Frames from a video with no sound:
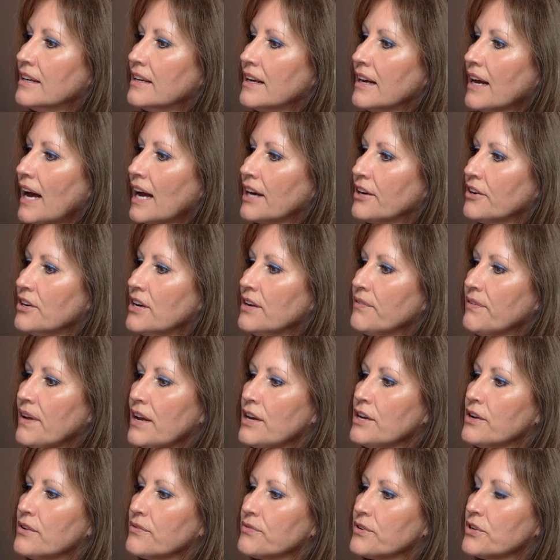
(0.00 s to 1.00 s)
I don't know if
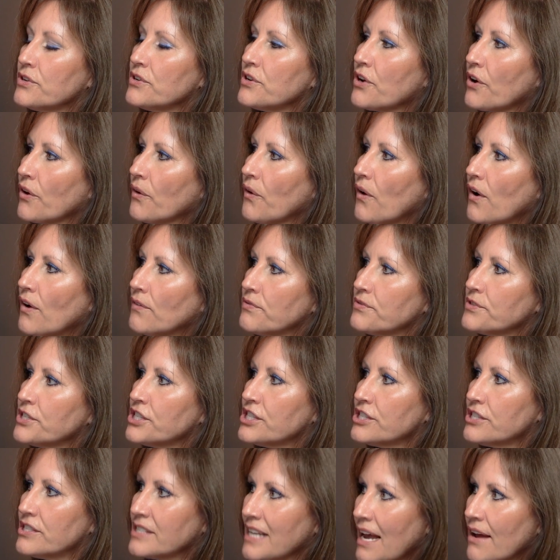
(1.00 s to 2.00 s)
any of you know of
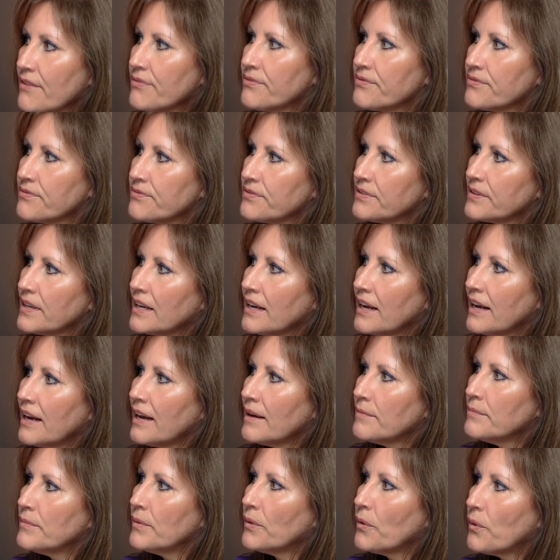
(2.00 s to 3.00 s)
Staph
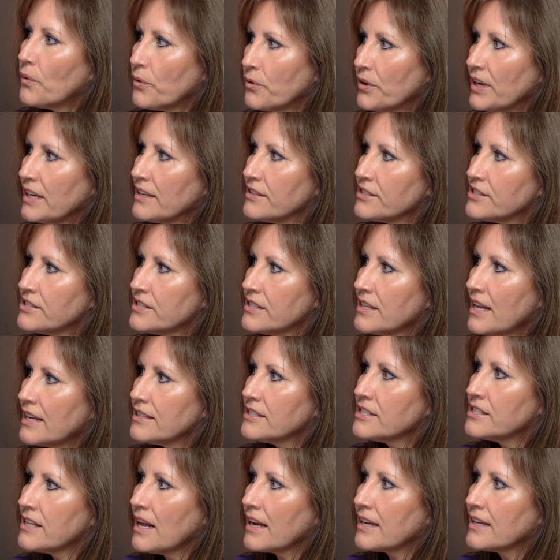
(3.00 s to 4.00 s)
aureus.
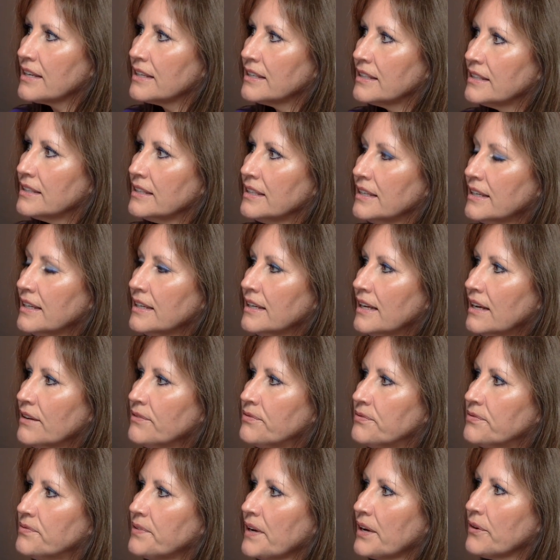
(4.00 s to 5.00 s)
That's like a
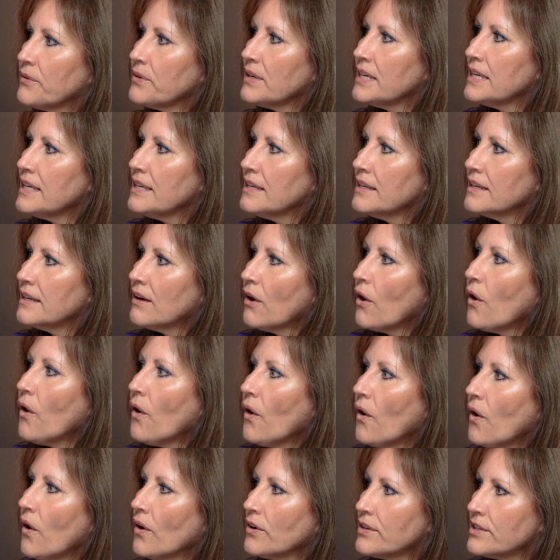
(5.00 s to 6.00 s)
very
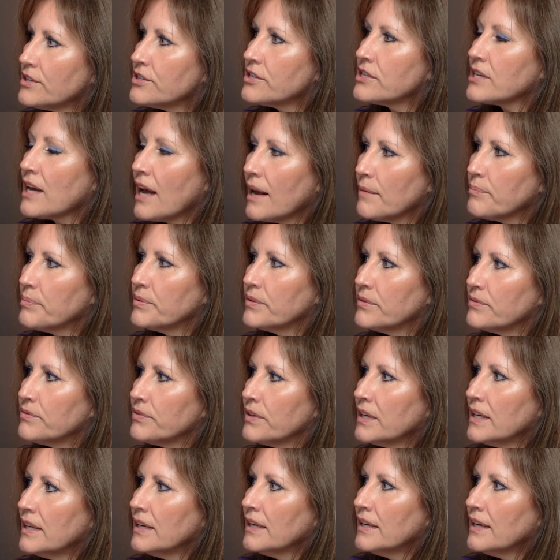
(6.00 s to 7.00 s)
hard type of
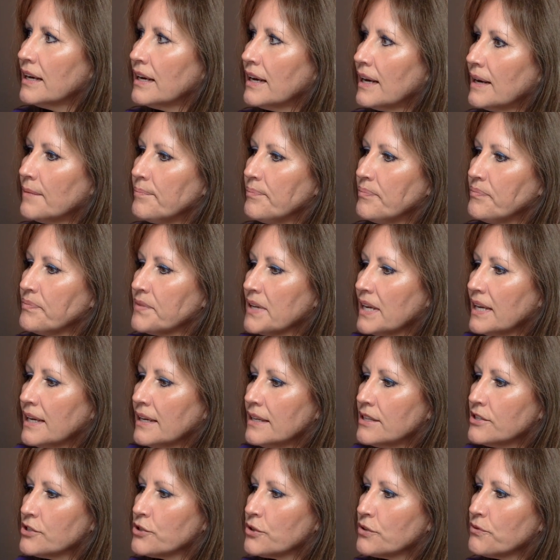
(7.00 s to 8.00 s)

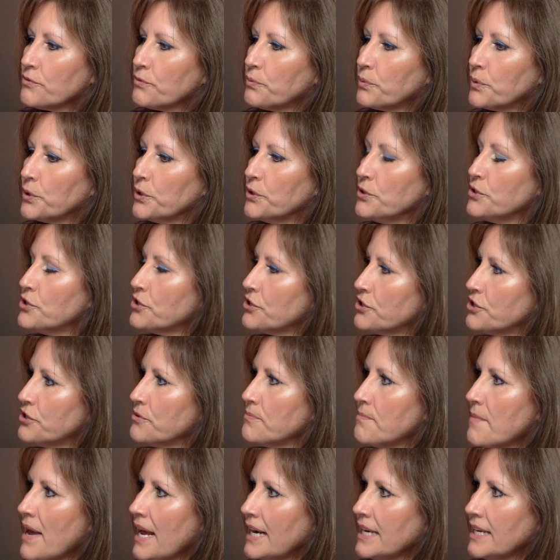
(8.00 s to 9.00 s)
sort of wound to
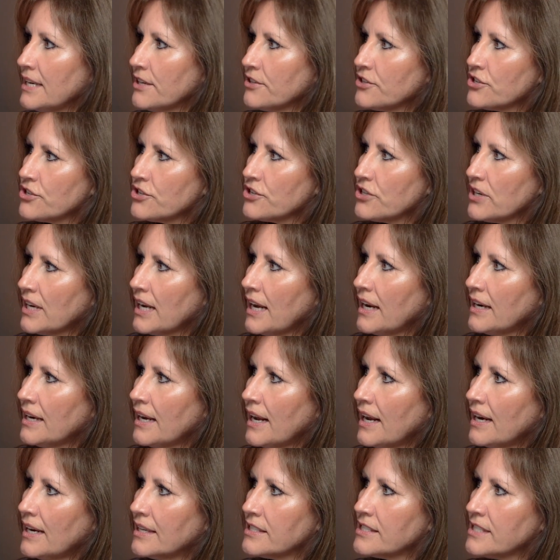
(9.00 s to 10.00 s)
manage. And
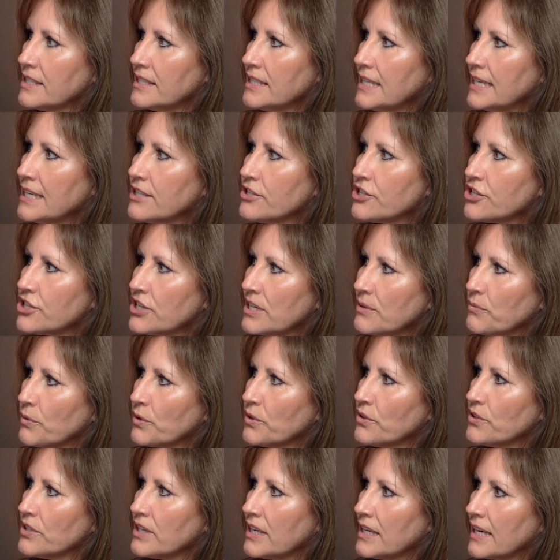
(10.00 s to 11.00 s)
it's an itchy
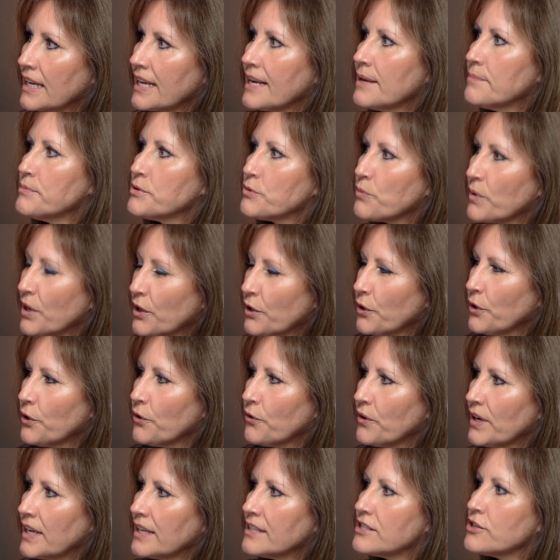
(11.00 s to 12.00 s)
wound and it keeps
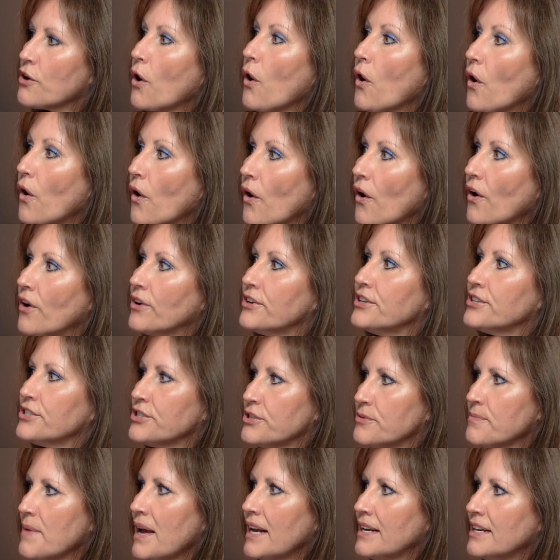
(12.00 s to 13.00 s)
reoccurring. It's hard
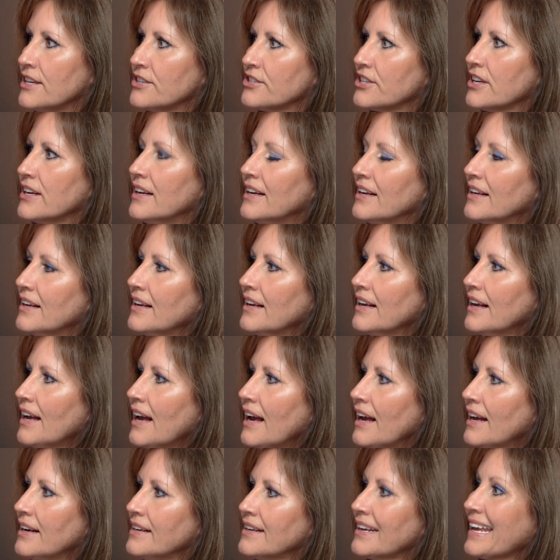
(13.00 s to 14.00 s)
to manage.
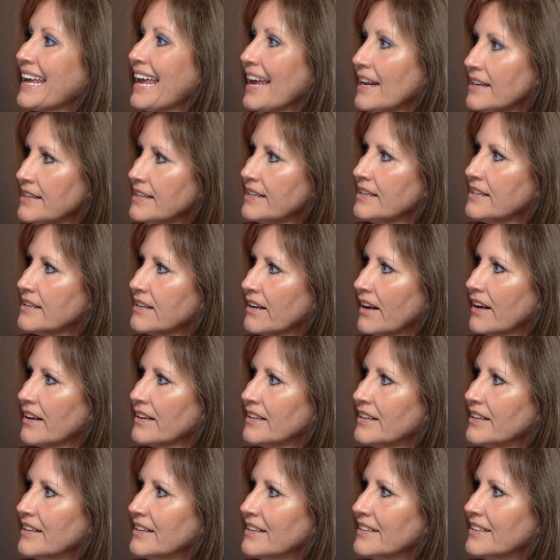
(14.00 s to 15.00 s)
And Candida,
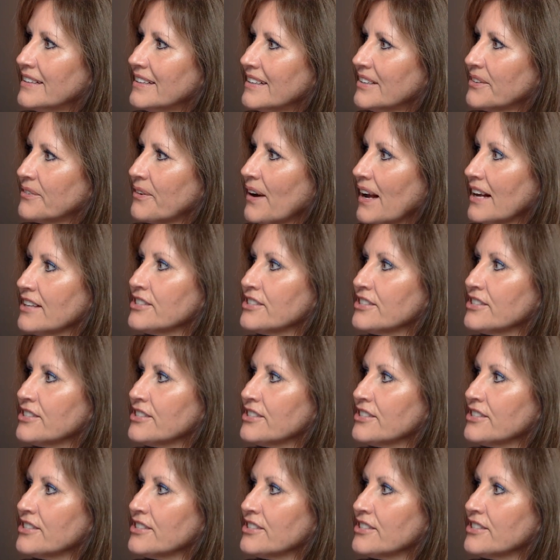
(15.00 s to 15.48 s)
right?